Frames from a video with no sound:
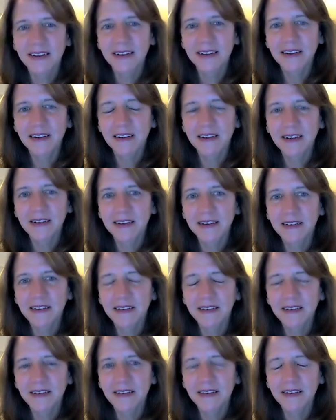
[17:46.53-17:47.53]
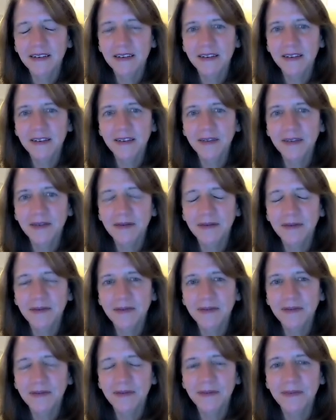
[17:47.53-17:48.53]

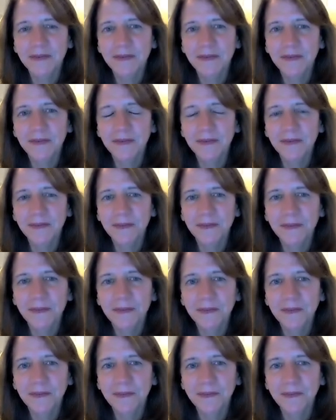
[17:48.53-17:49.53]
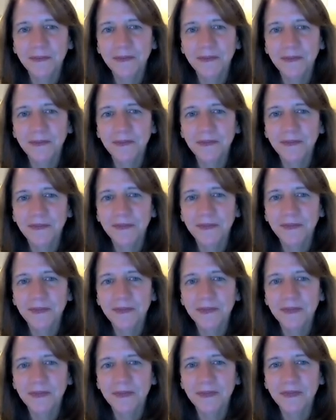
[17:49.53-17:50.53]

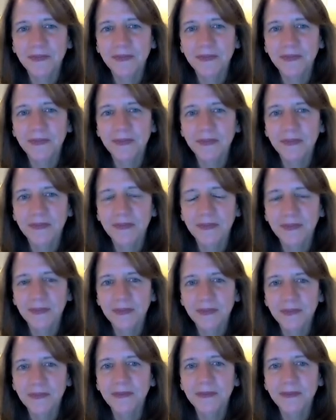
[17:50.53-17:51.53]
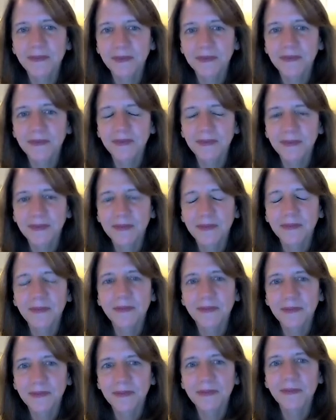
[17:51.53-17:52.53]

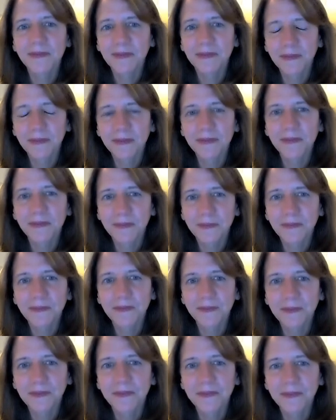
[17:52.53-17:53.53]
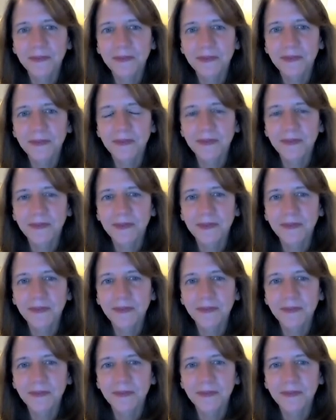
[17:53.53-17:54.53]
This person isn't speaking.